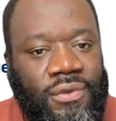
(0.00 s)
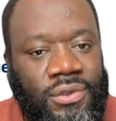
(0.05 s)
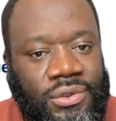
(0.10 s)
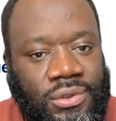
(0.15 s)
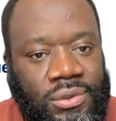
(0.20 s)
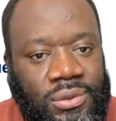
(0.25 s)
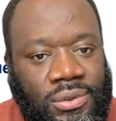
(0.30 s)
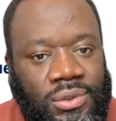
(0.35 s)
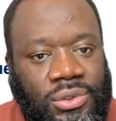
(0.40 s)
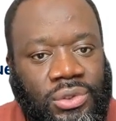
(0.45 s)

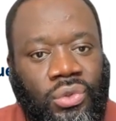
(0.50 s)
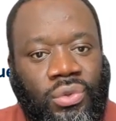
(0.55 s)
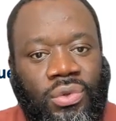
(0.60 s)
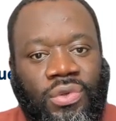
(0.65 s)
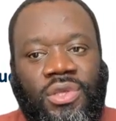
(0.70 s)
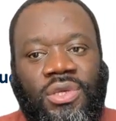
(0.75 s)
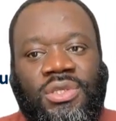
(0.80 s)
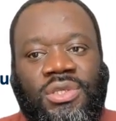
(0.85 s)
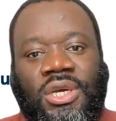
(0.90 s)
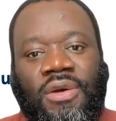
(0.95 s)
functions. So
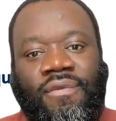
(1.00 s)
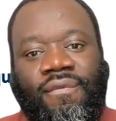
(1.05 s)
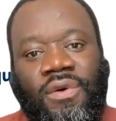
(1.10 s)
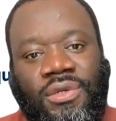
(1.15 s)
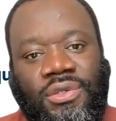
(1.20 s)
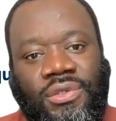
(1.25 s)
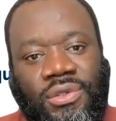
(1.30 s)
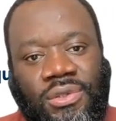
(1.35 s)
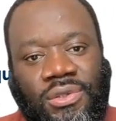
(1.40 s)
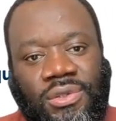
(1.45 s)
these are
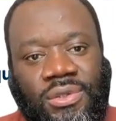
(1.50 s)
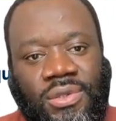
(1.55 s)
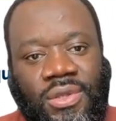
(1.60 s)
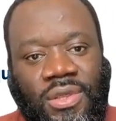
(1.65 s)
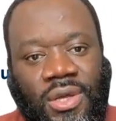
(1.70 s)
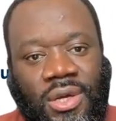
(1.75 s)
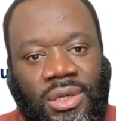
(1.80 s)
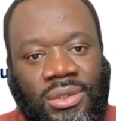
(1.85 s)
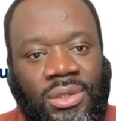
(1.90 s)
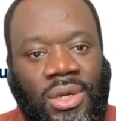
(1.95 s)
functions
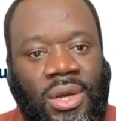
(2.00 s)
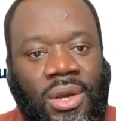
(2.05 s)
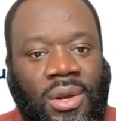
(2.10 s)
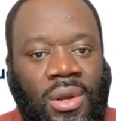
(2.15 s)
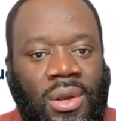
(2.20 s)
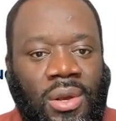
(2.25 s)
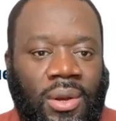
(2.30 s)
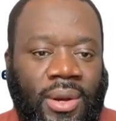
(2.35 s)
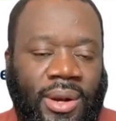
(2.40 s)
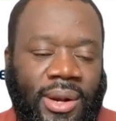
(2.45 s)
that
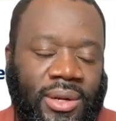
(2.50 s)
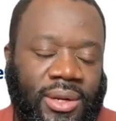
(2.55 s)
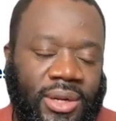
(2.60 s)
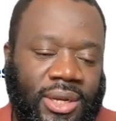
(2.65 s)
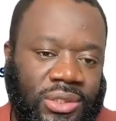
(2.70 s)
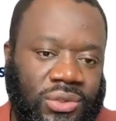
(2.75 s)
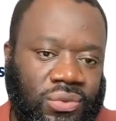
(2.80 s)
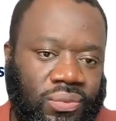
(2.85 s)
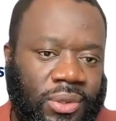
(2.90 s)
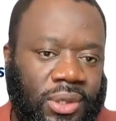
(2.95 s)
are
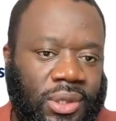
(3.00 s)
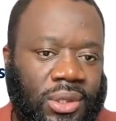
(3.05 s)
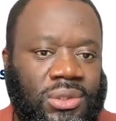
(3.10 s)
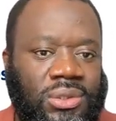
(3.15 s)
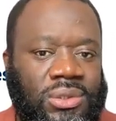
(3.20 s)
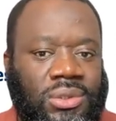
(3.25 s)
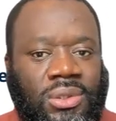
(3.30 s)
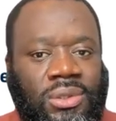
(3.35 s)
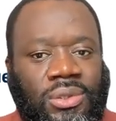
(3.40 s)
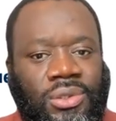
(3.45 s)

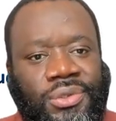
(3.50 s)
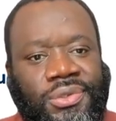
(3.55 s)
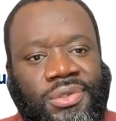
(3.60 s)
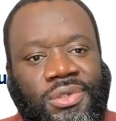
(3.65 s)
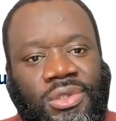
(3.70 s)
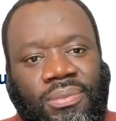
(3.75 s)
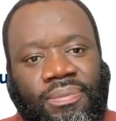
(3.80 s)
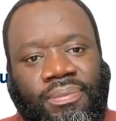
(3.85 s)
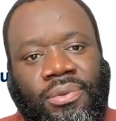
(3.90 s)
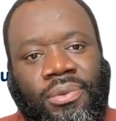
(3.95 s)
lightweight. Your
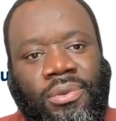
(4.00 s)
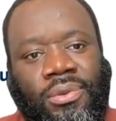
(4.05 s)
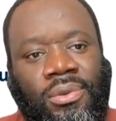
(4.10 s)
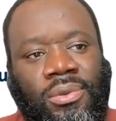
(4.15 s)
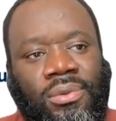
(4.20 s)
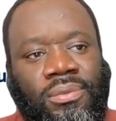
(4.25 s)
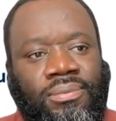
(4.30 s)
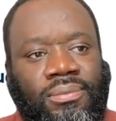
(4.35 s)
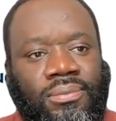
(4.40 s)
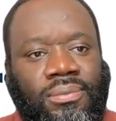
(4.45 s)

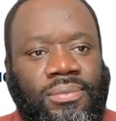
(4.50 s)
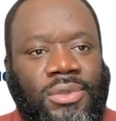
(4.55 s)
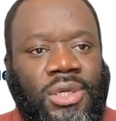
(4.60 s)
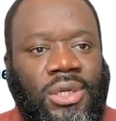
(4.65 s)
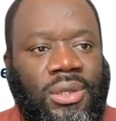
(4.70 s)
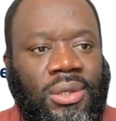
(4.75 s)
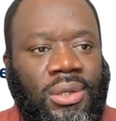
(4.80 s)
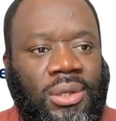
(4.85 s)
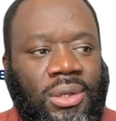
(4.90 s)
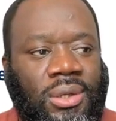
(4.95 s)
simple
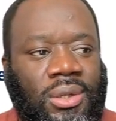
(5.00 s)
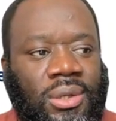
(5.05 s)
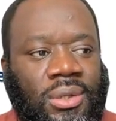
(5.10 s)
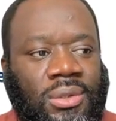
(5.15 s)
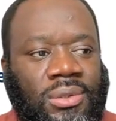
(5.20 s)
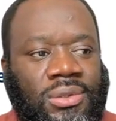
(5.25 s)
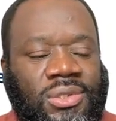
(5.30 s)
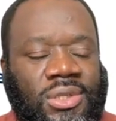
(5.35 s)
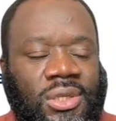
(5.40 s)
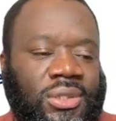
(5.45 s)

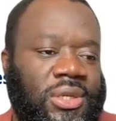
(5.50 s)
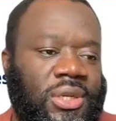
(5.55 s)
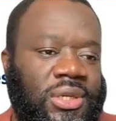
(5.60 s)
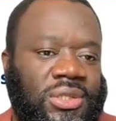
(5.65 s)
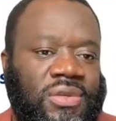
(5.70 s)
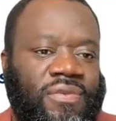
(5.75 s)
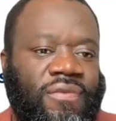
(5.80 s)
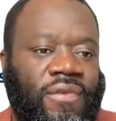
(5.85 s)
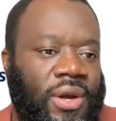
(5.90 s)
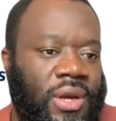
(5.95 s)

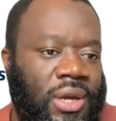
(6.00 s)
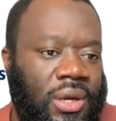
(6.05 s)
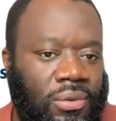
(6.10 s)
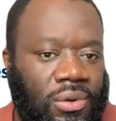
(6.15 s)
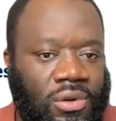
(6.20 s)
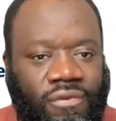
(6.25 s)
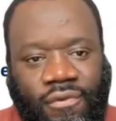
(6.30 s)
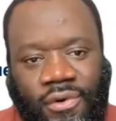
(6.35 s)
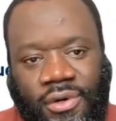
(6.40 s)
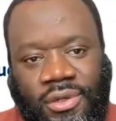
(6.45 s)
stateless
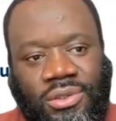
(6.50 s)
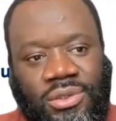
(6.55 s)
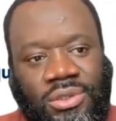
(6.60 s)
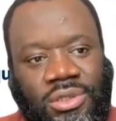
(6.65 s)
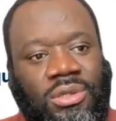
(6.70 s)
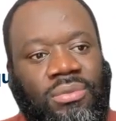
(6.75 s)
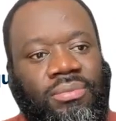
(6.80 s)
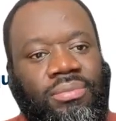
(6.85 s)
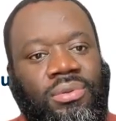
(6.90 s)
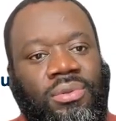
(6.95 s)
firewall, for
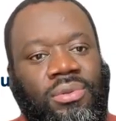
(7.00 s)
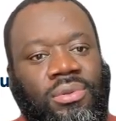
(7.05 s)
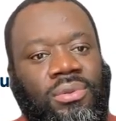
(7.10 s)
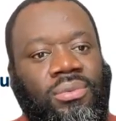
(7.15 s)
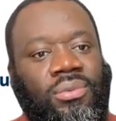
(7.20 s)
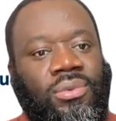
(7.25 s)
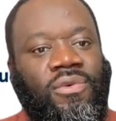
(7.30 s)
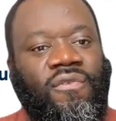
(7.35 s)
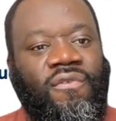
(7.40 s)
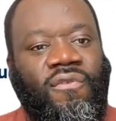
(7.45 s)

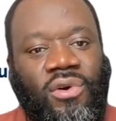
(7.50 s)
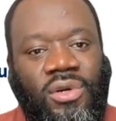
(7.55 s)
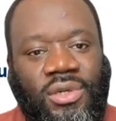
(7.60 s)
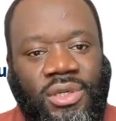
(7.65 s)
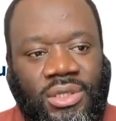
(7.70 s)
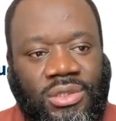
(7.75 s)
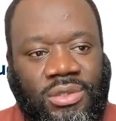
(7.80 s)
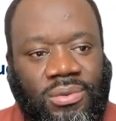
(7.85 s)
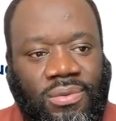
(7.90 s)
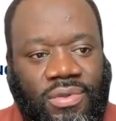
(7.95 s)
example, would fall
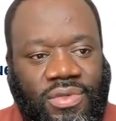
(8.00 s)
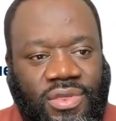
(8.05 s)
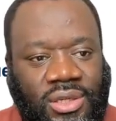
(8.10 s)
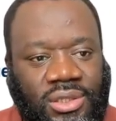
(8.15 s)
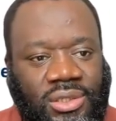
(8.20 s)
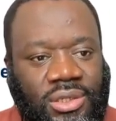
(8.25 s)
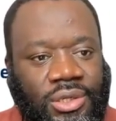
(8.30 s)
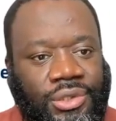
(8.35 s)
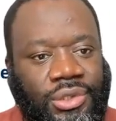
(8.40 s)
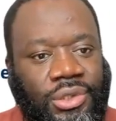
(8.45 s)
into
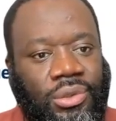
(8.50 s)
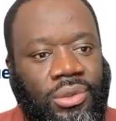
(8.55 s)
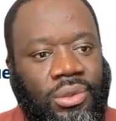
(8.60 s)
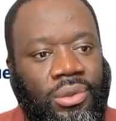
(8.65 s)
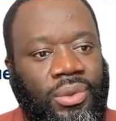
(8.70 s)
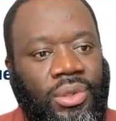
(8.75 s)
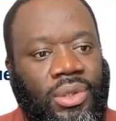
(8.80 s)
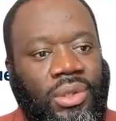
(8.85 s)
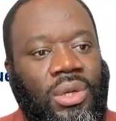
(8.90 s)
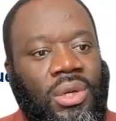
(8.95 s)
that
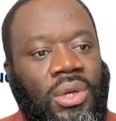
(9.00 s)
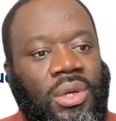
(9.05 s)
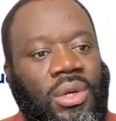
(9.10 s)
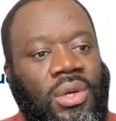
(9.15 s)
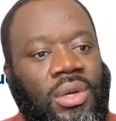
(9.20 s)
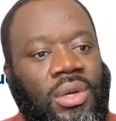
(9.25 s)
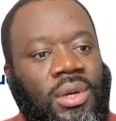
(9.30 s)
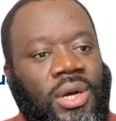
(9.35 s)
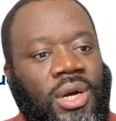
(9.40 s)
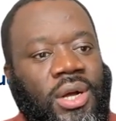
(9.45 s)
category.
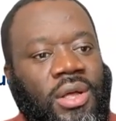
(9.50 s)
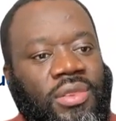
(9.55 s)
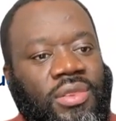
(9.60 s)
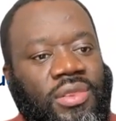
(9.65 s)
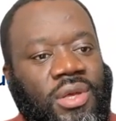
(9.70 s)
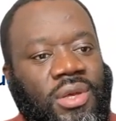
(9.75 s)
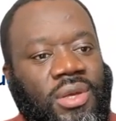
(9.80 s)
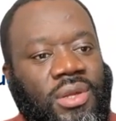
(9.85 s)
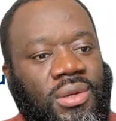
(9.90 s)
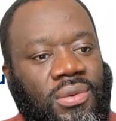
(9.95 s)

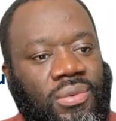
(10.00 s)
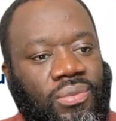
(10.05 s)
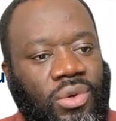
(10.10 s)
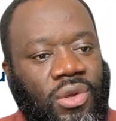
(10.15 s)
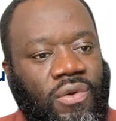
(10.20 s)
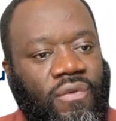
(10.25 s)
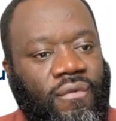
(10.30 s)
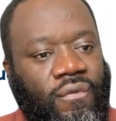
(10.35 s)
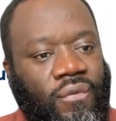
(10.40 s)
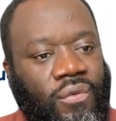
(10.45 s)
And then
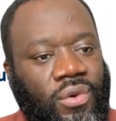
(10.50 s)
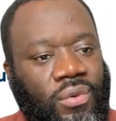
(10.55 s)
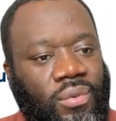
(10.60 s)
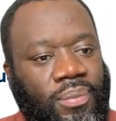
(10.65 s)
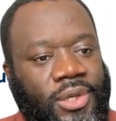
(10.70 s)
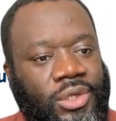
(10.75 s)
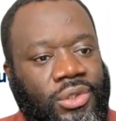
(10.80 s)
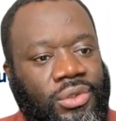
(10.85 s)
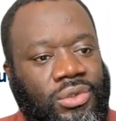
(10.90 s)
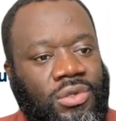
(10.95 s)
we
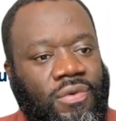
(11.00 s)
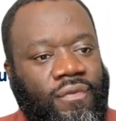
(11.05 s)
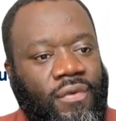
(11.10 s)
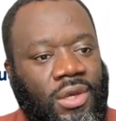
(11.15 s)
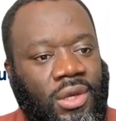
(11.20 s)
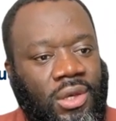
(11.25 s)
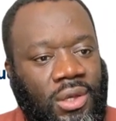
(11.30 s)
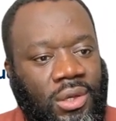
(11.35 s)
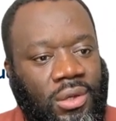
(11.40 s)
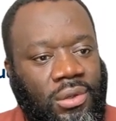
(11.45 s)
made use of
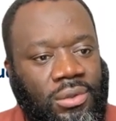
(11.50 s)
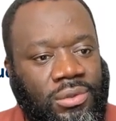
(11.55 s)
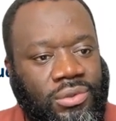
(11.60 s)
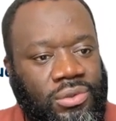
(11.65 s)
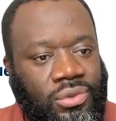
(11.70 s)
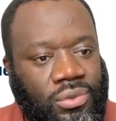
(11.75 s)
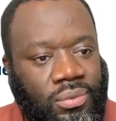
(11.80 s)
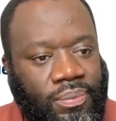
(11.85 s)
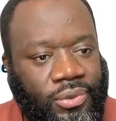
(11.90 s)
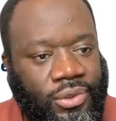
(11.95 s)
k equal
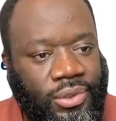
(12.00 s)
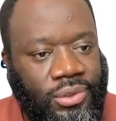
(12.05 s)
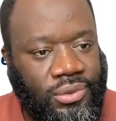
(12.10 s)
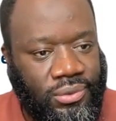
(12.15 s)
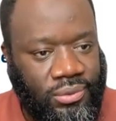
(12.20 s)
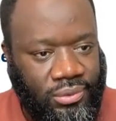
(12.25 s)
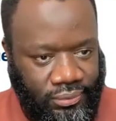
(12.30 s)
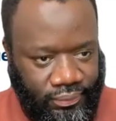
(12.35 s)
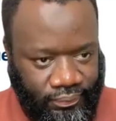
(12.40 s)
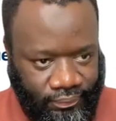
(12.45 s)
to
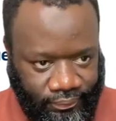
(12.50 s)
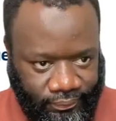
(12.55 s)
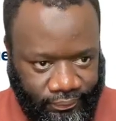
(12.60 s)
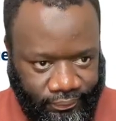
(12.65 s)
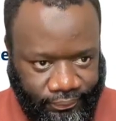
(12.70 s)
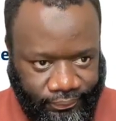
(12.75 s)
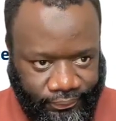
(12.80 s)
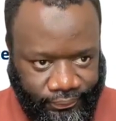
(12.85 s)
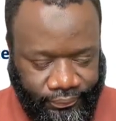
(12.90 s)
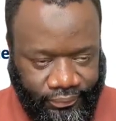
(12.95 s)

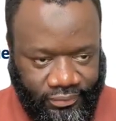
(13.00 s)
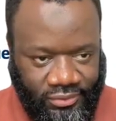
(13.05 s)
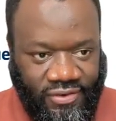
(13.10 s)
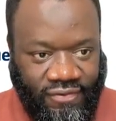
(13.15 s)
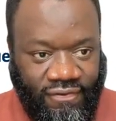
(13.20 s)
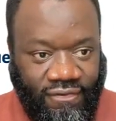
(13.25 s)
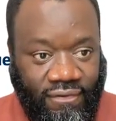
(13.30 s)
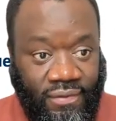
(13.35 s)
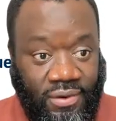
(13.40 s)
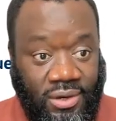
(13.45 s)

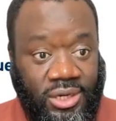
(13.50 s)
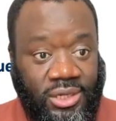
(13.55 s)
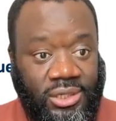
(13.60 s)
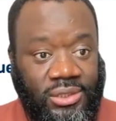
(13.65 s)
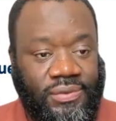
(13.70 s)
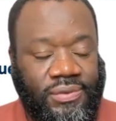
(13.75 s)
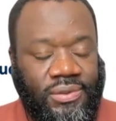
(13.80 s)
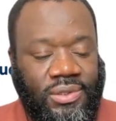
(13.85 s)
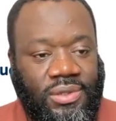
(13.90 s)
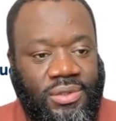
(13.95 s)

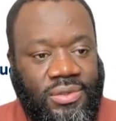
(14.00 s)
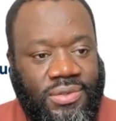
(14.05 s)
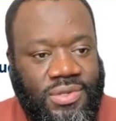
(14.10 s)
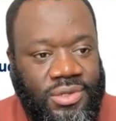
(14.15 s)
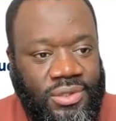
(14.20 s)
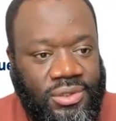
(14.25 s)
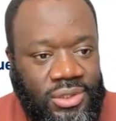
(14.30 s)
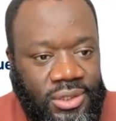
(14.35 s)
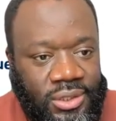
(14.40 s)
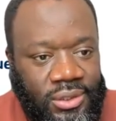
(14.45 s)
0.5 and
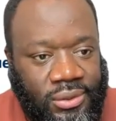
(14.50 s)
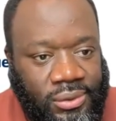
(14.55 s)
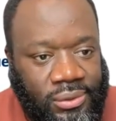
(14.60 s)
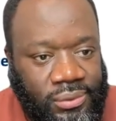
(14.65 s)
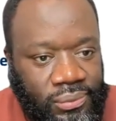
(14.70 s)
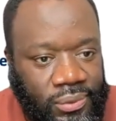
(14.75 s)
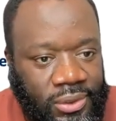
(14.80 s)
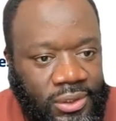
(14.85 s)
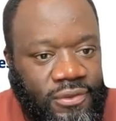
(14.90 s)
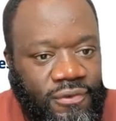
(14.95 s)
theta equal
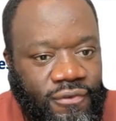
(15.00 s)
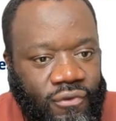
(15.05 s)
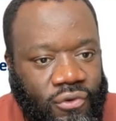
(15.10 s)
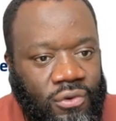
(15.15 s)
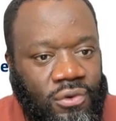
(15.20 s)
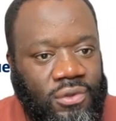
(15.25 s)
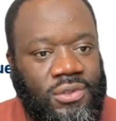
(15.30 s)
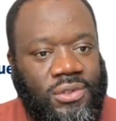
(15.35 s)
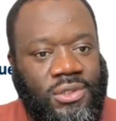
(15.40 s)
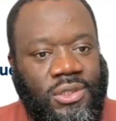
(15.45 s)
1
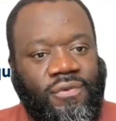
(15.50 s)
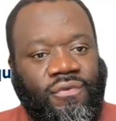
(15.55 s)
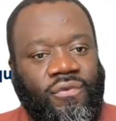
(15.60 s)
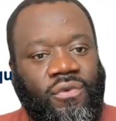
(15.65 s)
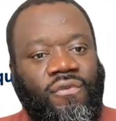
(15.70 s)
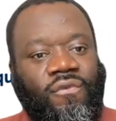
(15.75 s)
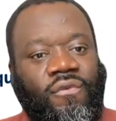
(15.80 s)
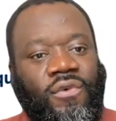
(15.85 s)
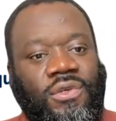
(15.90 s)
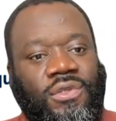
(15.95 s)
for
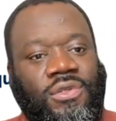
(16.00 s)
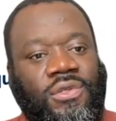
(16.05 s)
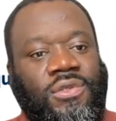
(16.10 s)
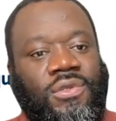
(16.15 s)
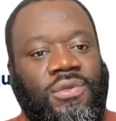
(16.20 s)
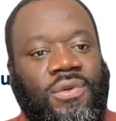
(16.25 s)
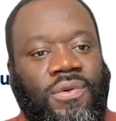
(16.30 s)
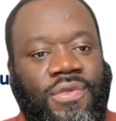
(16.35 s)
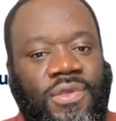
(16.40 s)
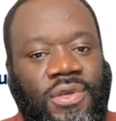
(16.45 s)
stateful
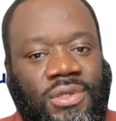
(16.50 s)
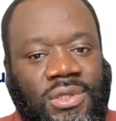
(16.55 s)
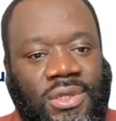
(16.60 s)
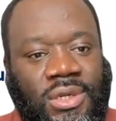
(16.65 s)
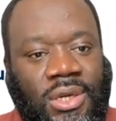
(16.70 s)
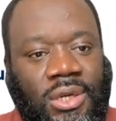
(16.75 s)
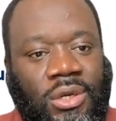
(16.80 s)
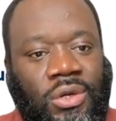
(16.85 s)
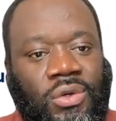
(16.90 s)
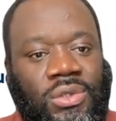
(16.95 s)
functions. So these
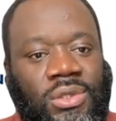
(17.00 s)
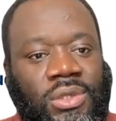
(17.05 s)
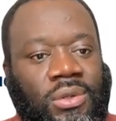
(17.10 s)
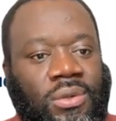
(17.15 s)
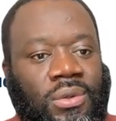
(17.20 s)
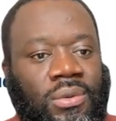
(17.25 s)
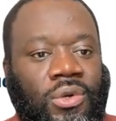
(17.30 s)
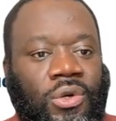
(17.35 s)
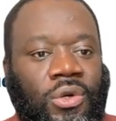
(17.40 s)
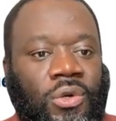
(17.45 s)
are
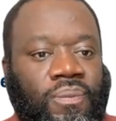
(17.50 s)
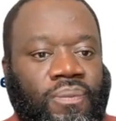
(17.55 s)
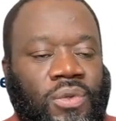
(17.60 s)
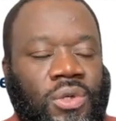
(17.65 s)
your